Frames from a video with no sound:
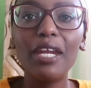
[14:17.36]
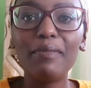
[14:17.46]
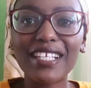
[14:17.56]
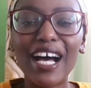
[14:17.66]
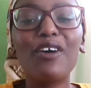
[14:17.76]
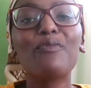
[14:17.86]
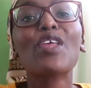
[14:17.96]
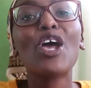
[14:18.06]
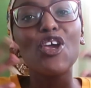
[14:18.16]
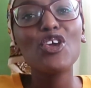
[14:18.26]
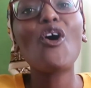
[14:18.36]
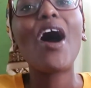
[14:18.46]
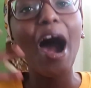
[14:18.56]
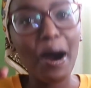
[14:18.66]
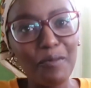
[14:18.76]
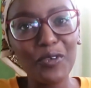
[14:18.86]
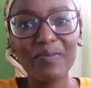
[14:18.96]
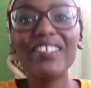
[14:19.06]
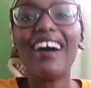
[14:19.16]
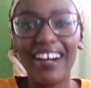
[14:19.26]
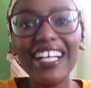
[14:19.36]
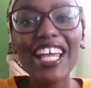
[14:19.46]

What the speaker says: Nimesahau. Iyo hamu ya